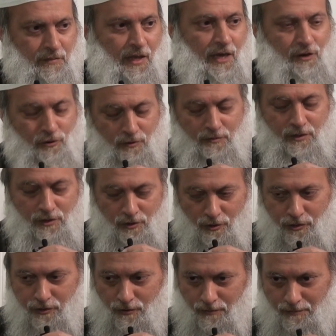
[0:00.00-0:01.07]
and Umm
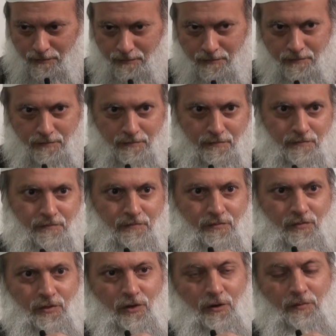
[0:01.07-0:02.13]
Kulthum.
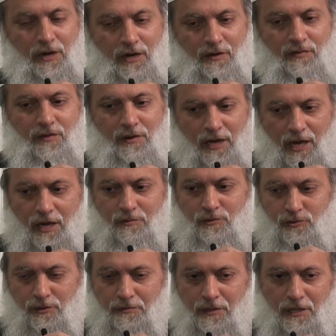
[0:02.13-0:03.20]
You know, many of the
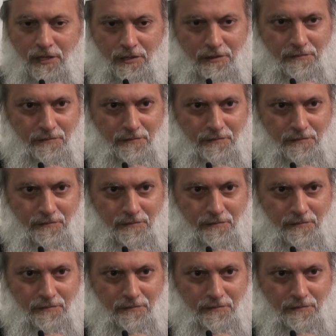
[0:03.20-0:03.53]
names repeat.